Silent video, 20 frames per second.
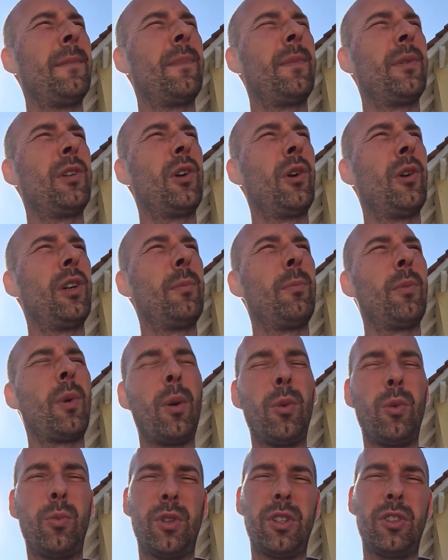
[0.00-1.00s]
The only
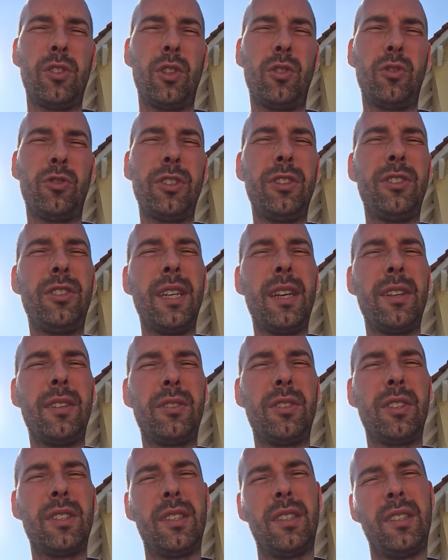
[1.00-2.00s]
problem with those is that
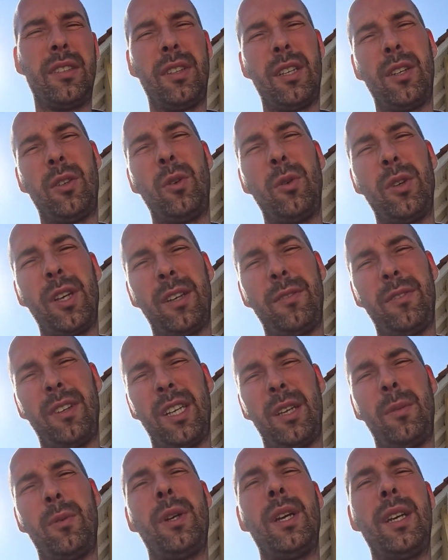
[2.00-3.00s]
they're only
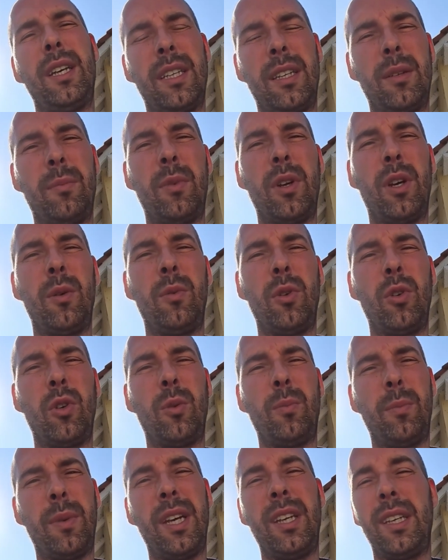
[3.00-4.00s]
available in either purple or
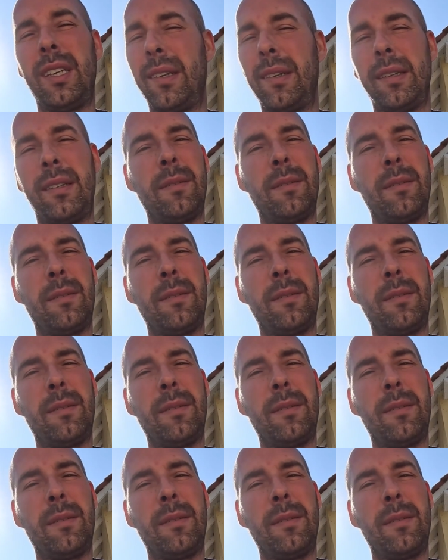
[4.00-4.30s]
pink.